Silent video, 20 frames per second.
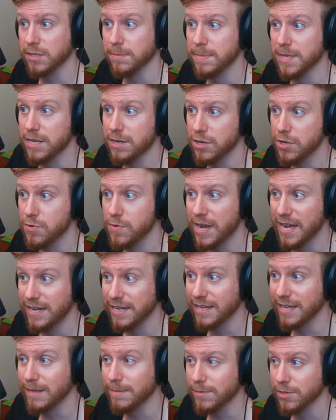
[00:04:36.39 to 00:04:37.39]
to be a new
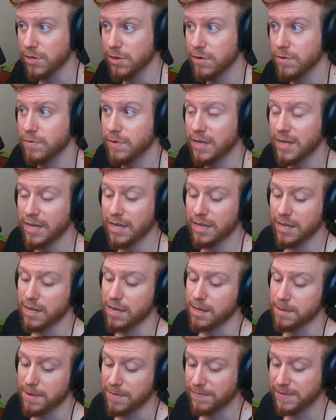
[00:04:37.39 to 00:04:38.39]
endgame zone.
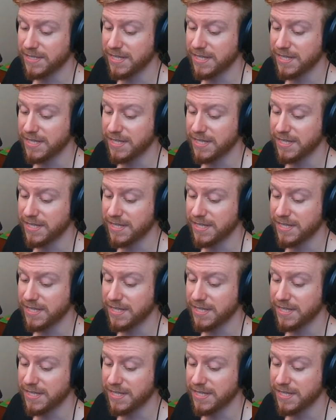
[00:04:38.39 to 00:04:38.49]
If it's